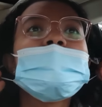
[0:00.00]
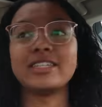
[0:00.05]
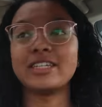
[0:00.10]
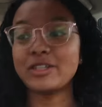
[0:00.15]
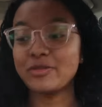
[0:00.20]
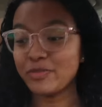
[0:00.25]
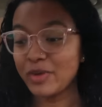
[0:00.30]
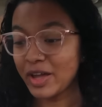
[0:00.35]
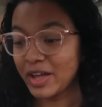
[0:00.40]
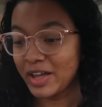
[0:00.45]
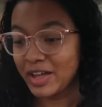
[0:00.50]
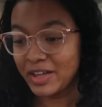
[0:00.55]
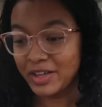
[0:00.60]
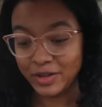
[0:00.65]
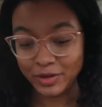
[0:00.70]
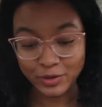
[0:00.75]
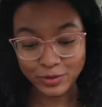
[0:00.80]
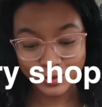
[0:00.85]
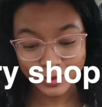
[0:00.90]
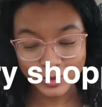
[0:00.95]
did
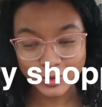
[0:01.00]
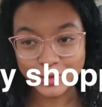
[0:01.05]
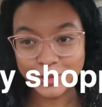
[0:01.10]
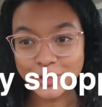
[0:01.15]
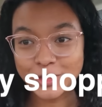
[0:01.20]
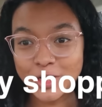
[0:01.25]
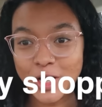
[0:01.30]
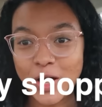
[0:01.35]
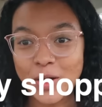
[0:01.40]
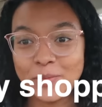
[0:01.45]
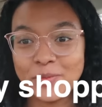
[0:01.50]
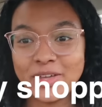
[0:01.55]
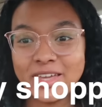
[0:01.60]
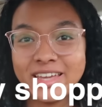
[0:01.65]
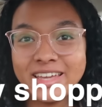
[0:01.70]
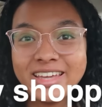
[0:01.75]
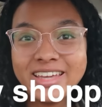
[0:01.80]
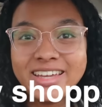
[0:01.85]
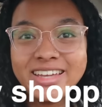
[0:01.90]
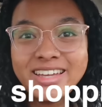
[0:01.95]
my grocery
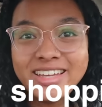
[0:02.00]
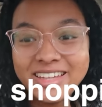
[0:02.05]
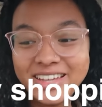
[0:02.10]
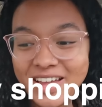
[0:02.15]
shopping.